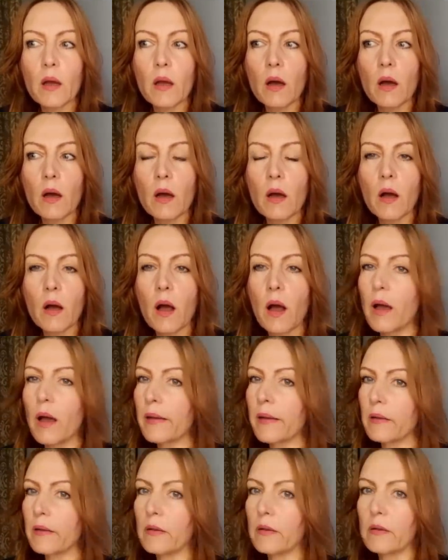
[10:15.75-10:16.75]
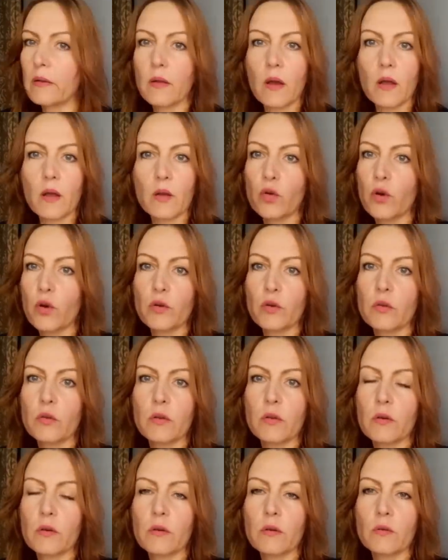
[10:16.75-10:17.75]
I turned
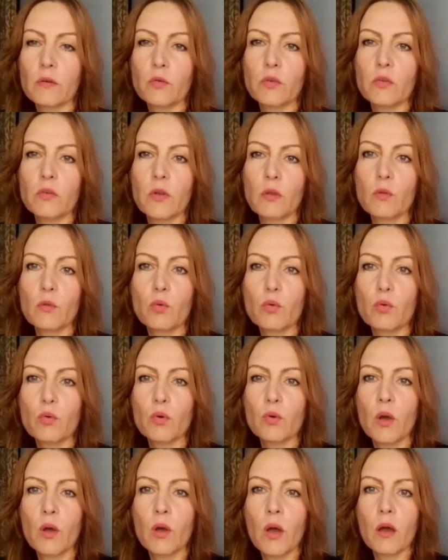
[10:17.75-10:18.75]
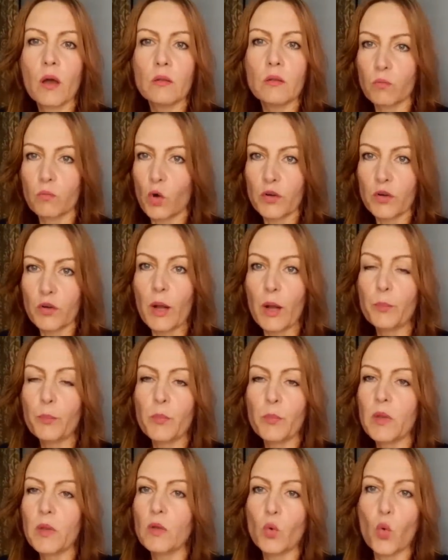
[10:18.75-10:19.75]
to Sadhguru. What helped
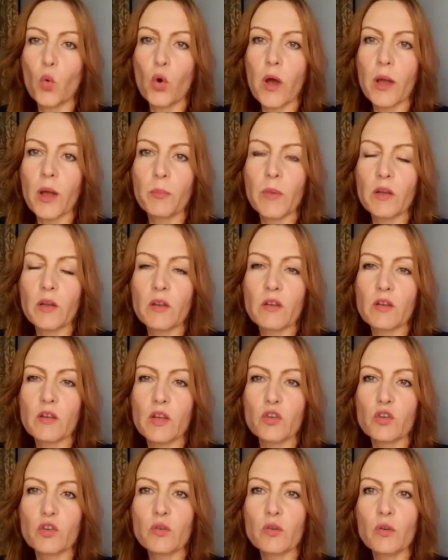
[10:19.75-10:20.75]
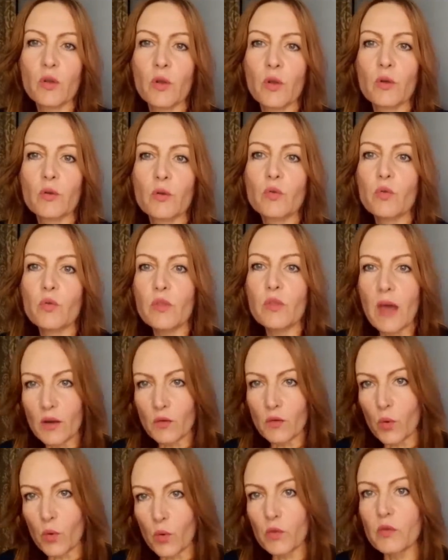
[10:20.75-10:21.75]
me? Yoga and meditation. So
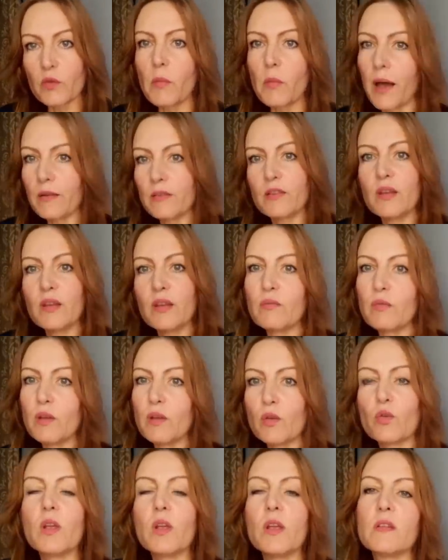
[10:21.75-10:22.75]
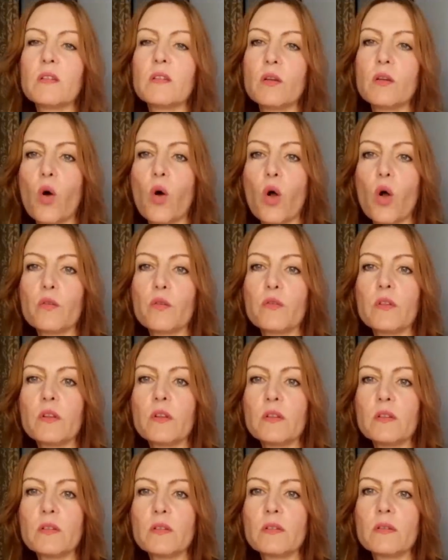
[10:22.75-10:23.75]
that was my saving grace in all of
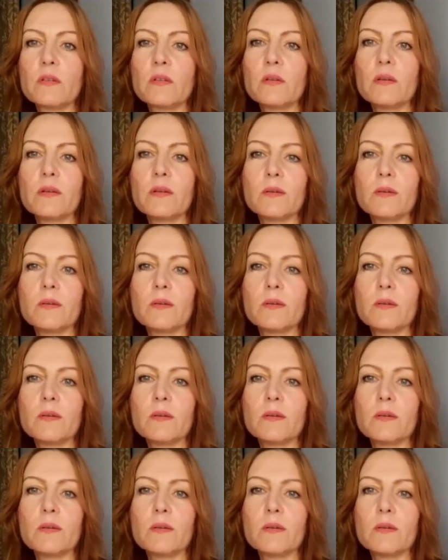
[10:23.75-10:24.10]
this.